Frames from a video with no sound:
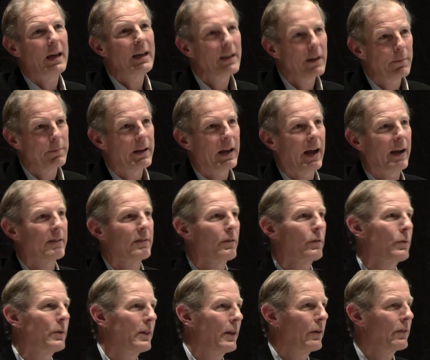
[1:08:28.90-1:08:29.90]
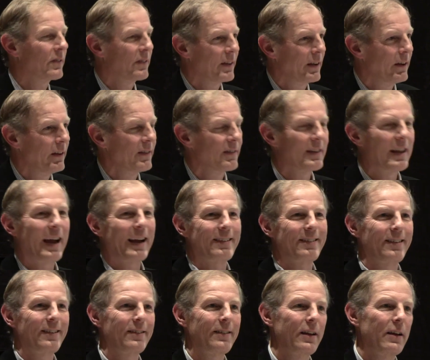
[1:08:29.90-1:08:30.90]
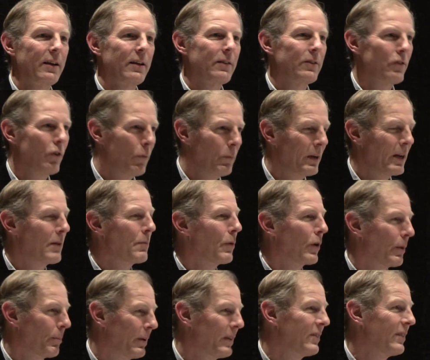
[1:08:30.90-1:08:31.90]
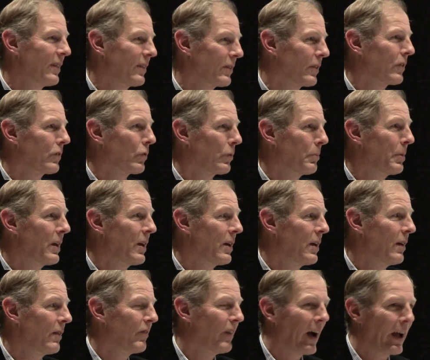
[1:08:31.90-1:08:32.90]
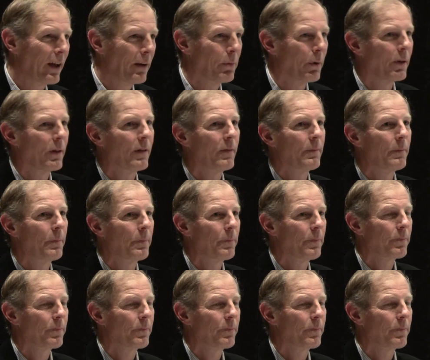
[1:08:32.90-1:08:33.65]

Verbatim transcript: income taxes, without sales taxes, so many more businesses would be viable.